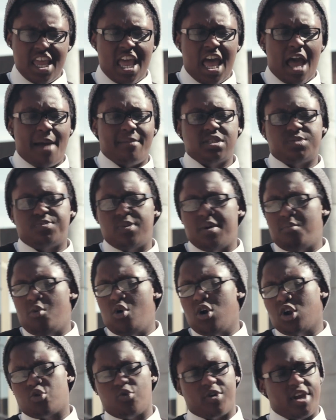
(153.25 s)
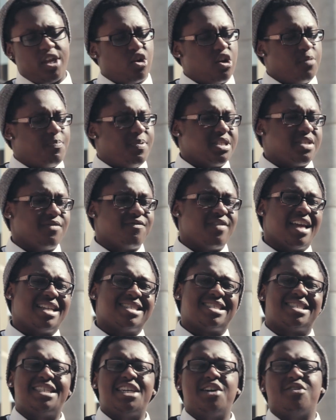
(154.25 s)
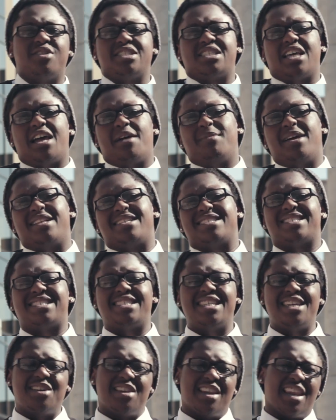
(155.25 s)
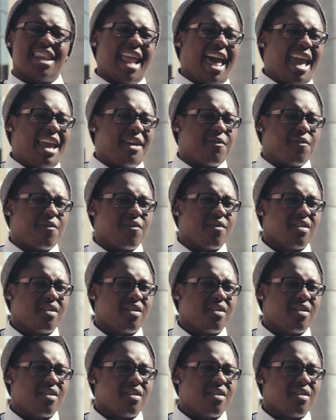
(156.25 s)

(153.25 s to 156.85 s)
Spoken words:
I'm going to spend more green on a piece of lead and steel. That's how I'm led to steal a life.